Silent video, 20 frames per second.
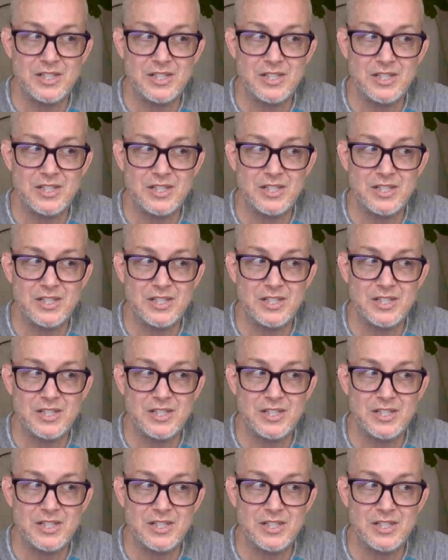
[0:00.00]

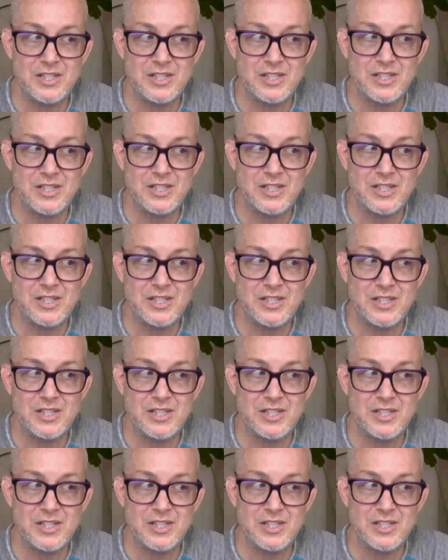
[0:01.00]

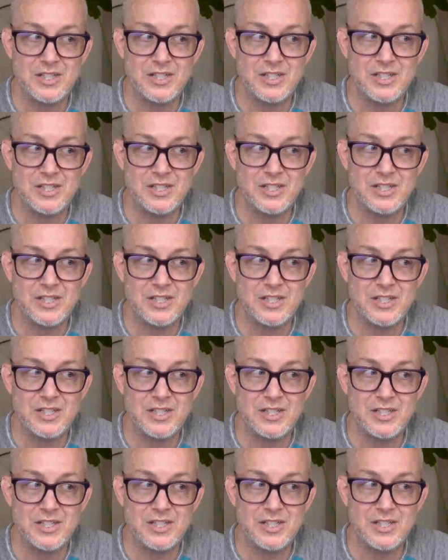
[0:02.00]

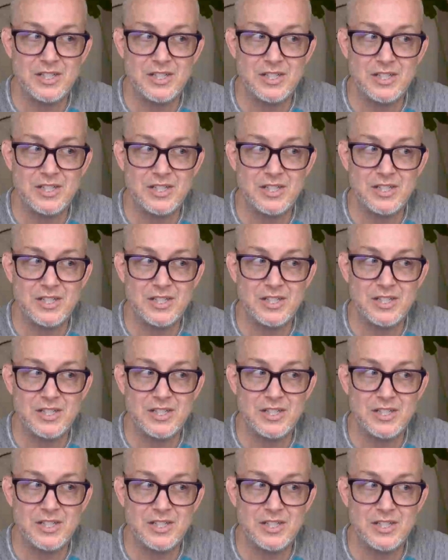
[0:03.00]

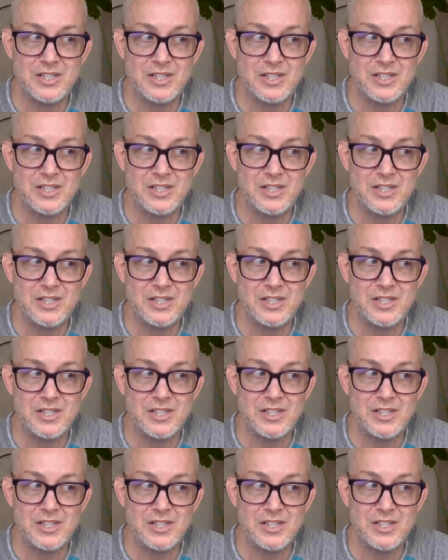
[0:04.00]

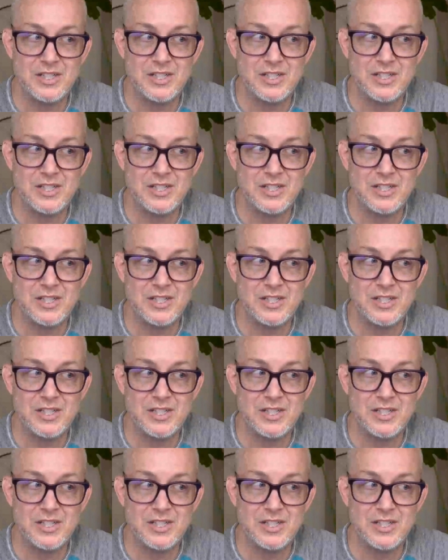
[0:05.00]
No words are spoken by the person on screen.